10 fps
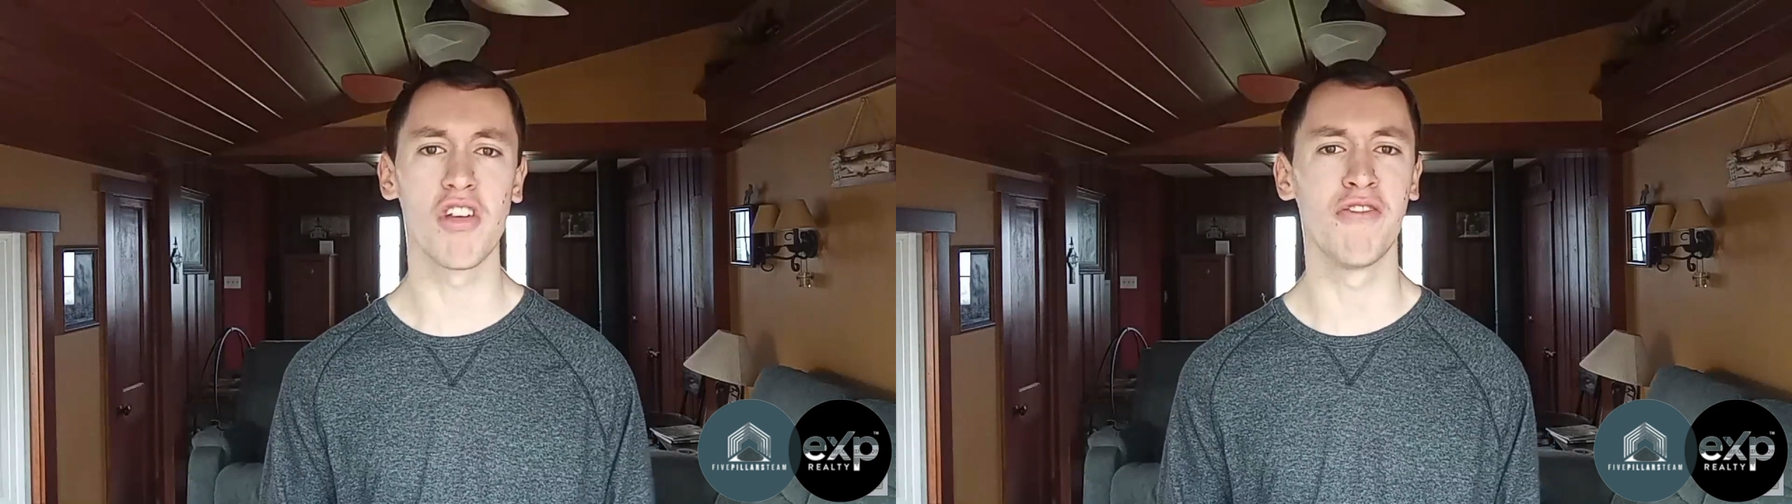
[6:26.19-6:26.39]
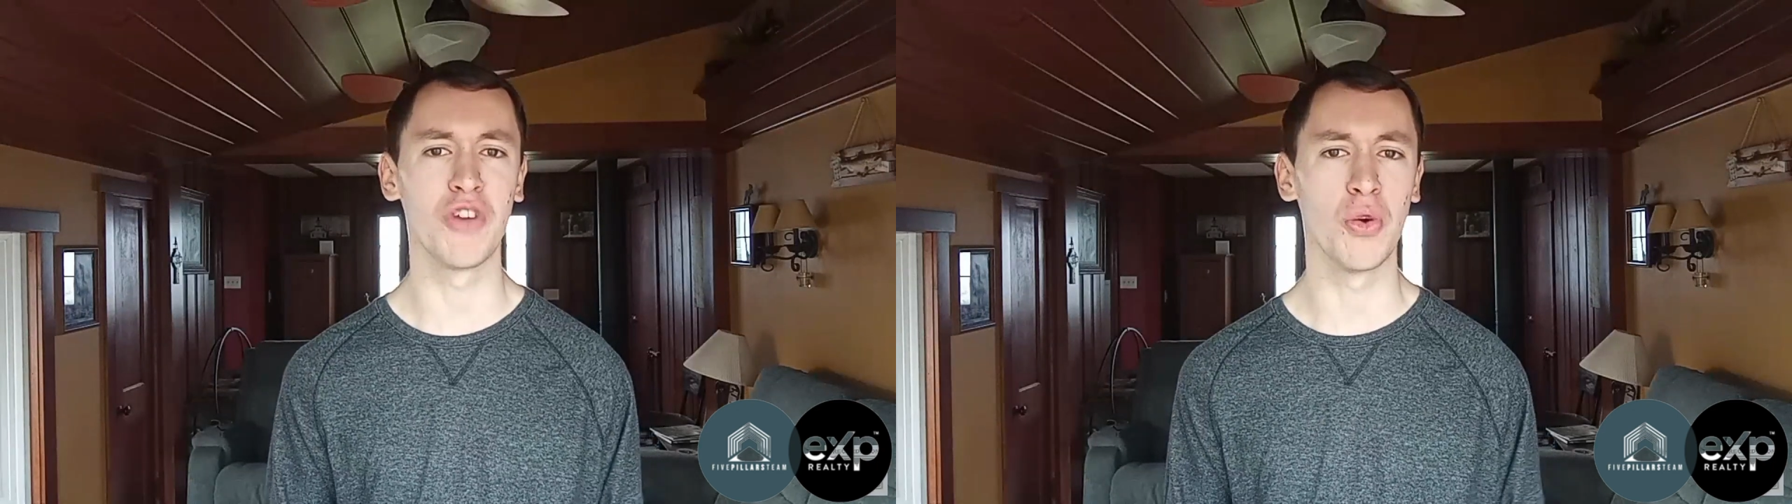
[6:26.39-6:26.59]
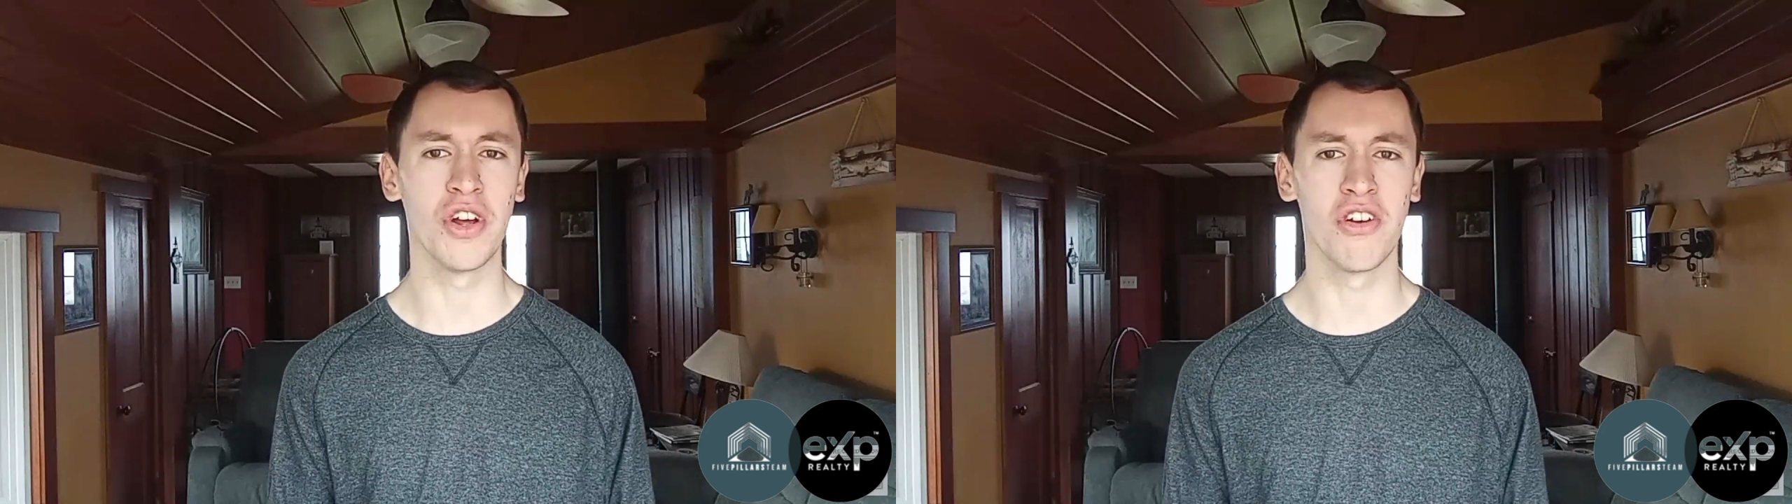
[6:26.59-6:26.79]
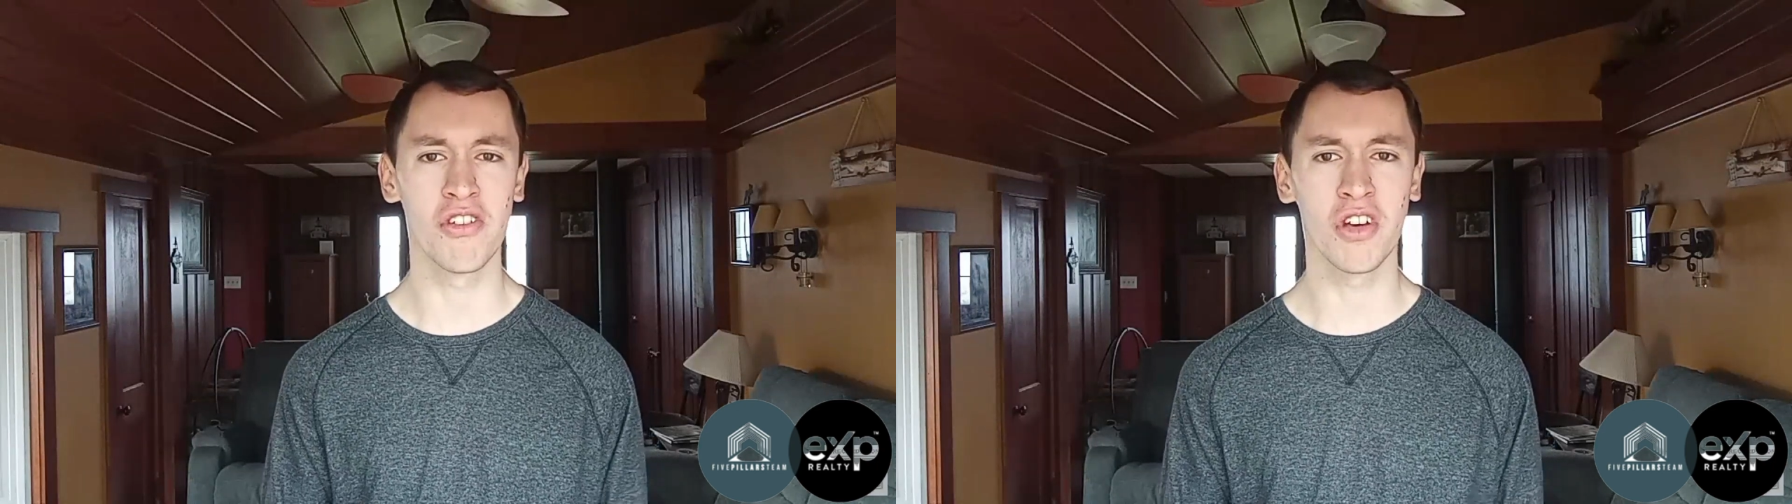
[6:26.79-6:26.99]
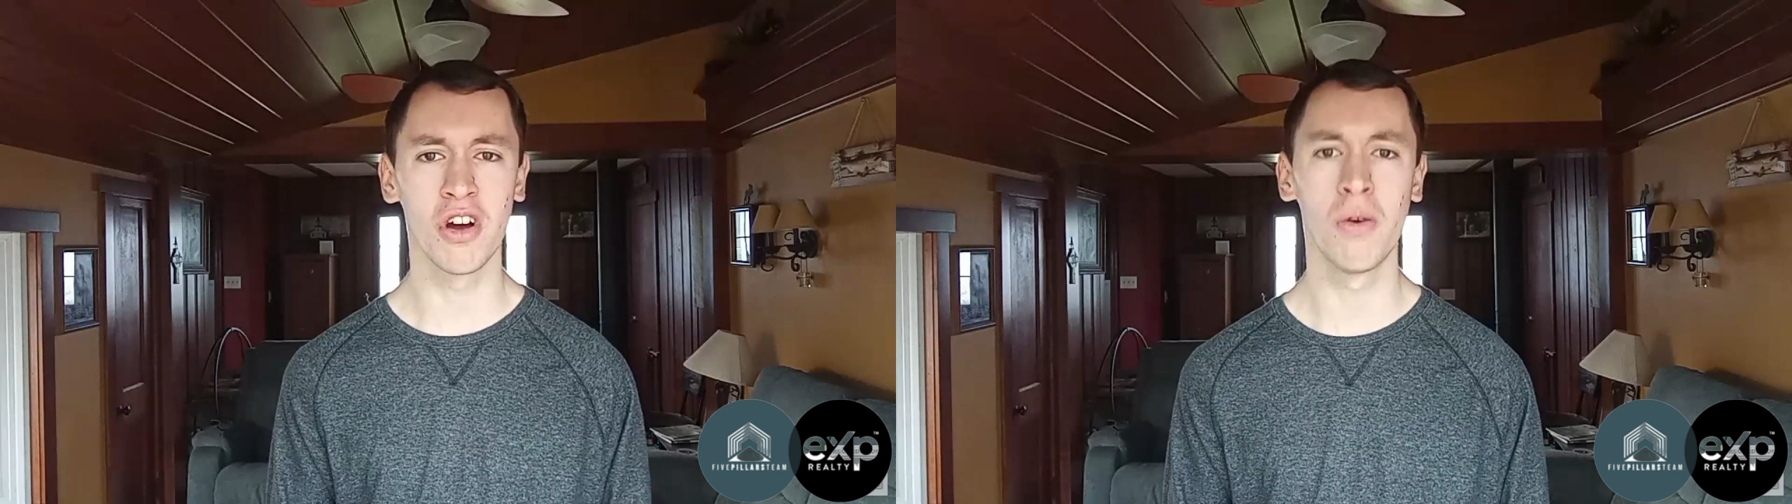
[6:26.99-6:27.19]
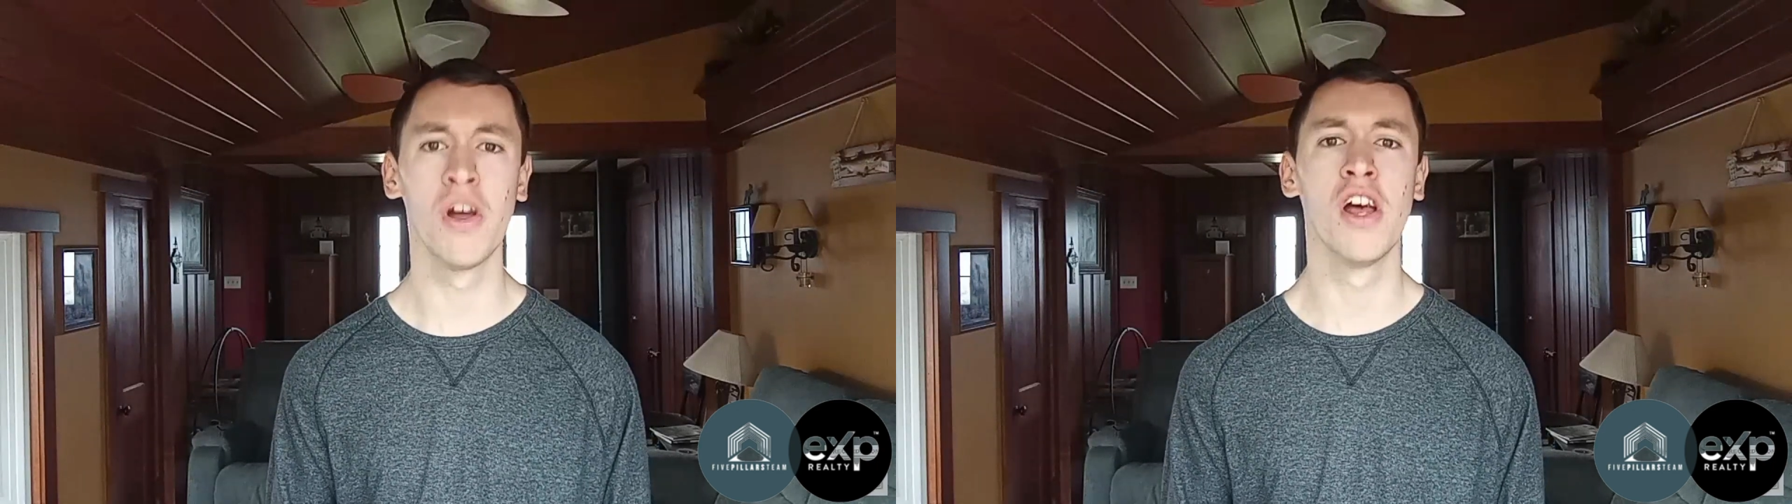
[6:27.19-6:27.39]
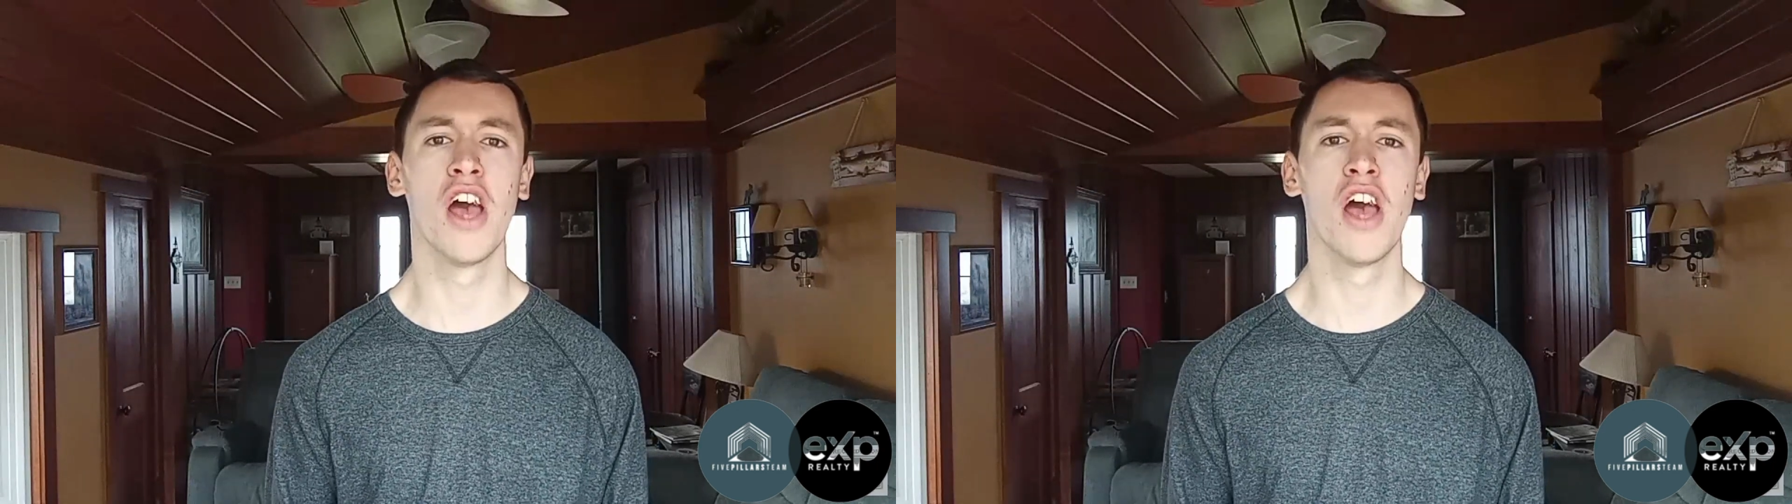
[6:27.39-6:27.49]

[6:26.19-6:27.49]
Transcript: a few years ago,